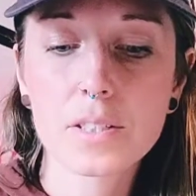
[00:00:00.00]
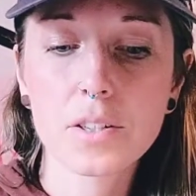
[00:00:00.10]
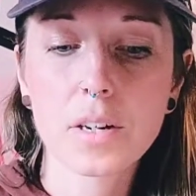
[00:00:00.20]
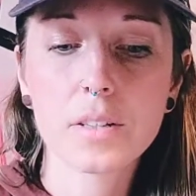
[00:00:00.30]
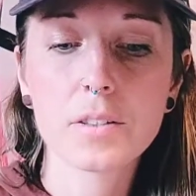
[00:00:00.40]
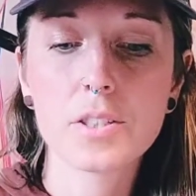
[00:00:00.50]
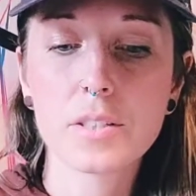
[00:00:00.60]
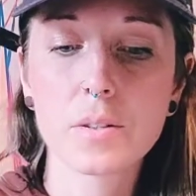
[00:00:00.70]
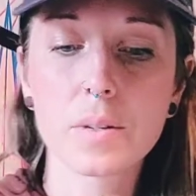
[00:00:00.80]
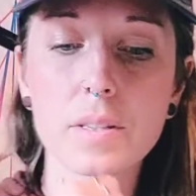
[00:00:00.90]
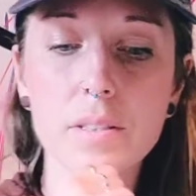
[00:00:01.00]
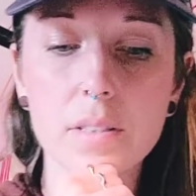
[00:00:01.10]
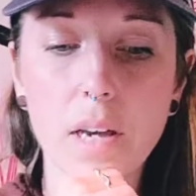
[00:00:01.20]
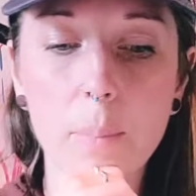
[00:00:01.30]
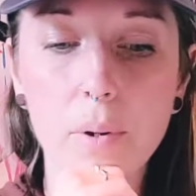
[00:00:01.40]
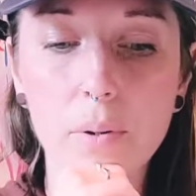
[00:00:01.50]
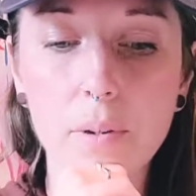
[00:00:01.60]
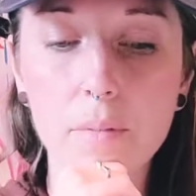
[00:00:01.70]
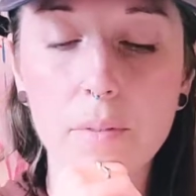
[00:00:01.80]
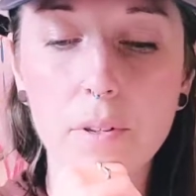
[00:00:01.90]
That's your energy. Taurus,
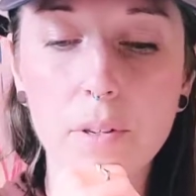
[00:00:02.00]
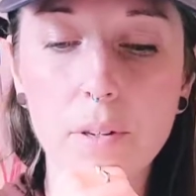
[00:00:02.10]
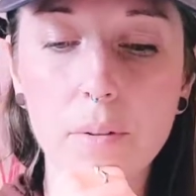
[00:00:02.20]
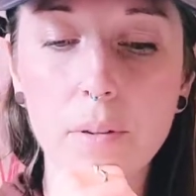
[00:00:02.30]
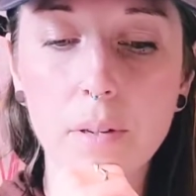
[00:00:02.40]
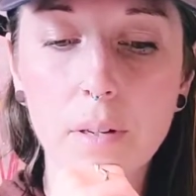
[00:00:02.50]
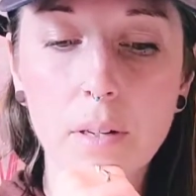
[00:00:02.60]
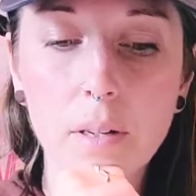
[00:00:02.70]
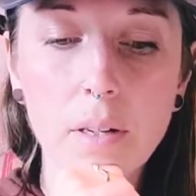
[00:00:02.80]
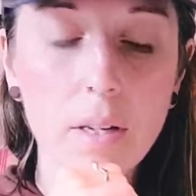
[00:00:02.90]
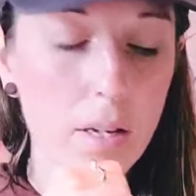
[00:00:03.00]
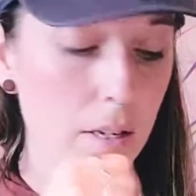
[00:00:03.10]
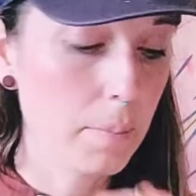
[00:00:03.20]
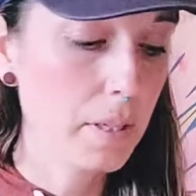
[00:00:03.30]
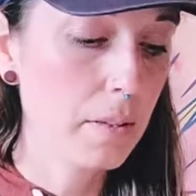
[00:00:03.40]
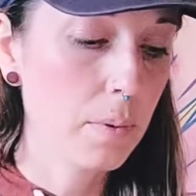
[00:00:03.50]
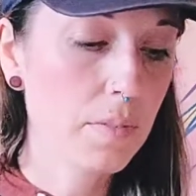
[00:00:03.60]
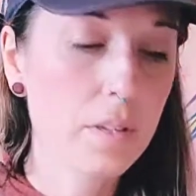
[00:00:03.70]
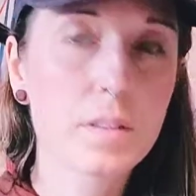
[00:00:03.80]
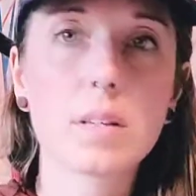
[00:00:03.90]
Capricorn, Virgo. And then we've
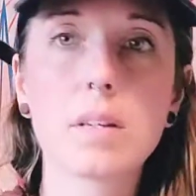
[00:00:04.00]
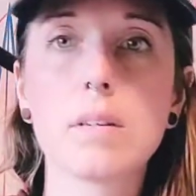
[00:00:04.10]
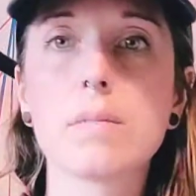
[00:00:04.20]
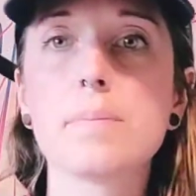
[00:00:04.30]
got the